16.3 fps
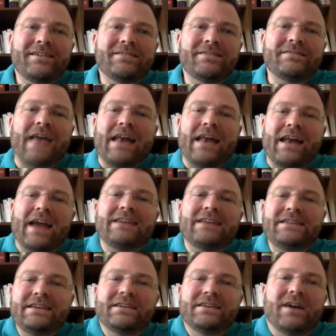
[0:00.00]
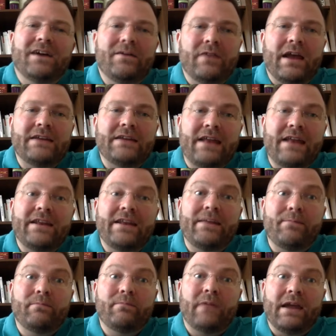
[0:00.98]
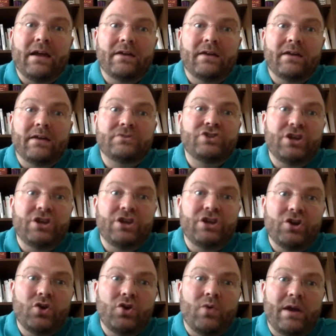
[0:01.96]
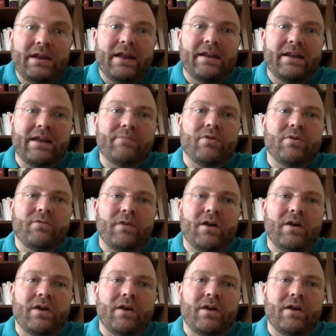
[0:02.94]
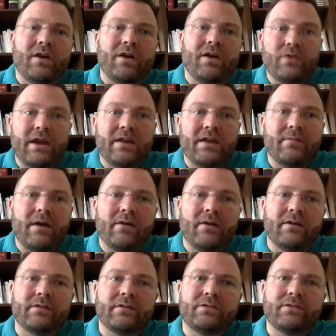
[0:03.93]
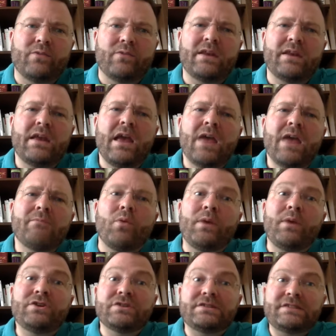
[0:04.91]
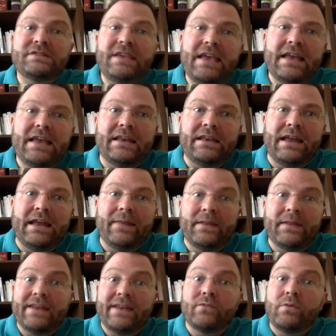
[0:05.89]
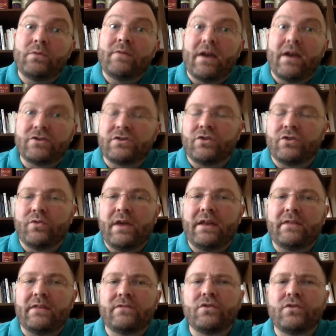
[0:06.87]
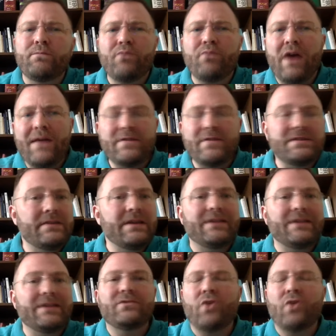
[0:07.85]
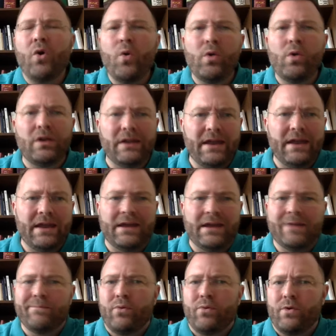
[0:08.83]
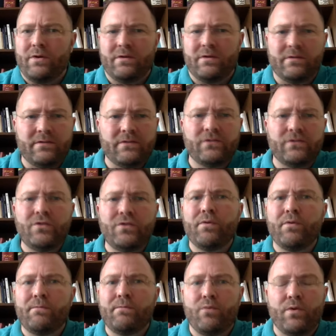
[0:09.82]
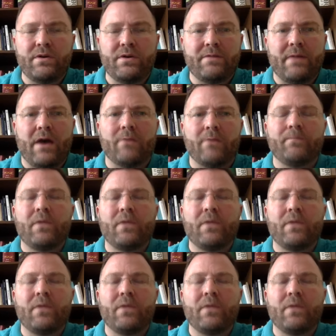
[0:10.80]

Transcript: that idea of an identity, like a geo identity profile, which has been created about us, right? But we just see it in the data that we've actually created. So privacy, I think, totally important, super important about